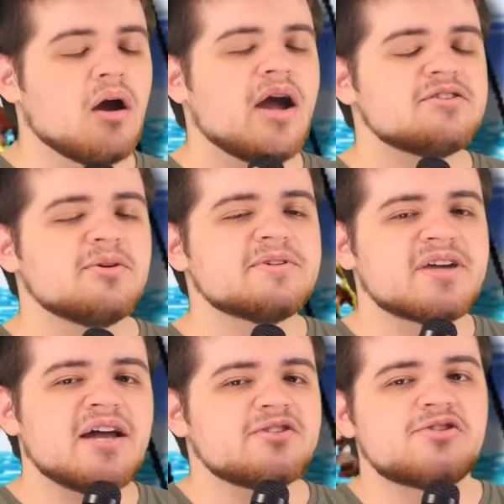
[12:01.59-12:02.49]
Alright, so it's
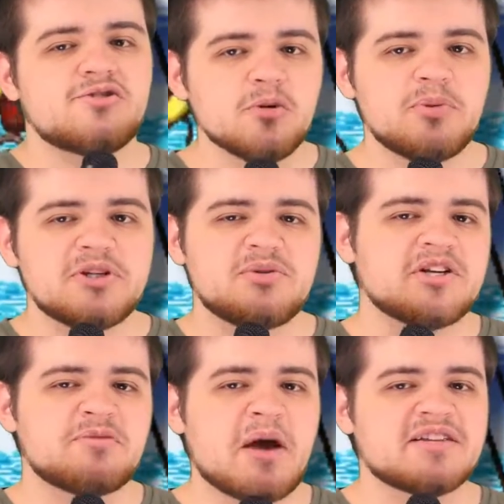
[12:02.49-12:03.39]
kind of stupid to
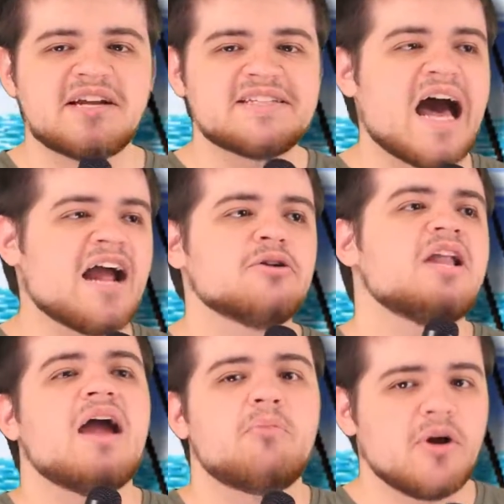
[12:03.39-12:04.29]
expect an entire
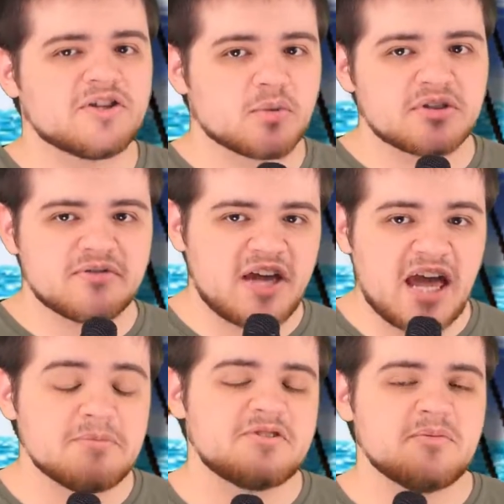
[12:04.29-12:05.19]
library's worth of
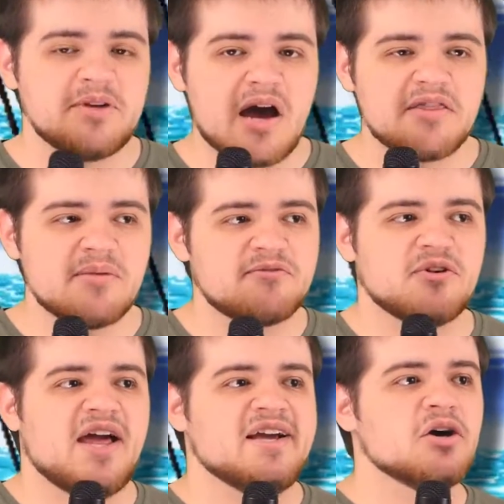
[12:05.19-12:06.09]
games to be on them for
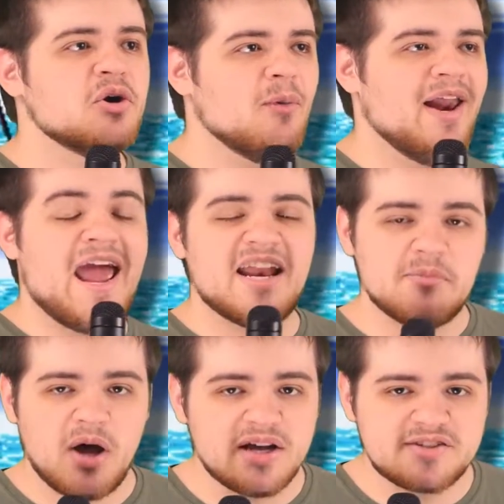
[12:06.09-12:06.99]
like, what, 80
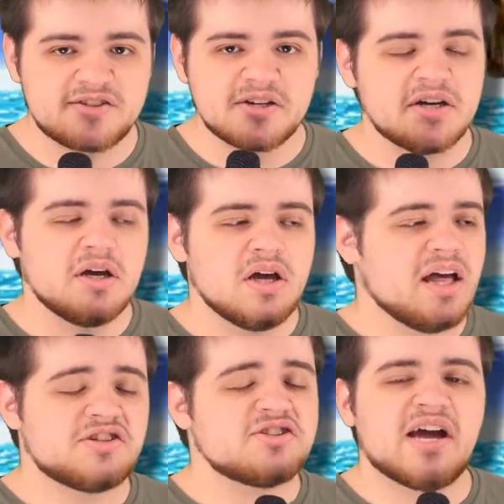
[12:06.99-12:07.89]
bucks?
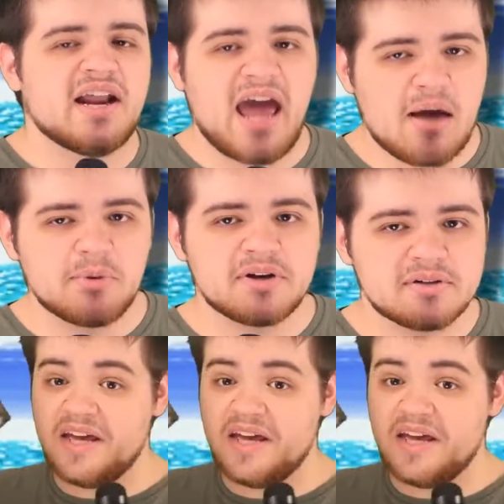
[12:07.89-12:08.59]
That's just not gonna happen.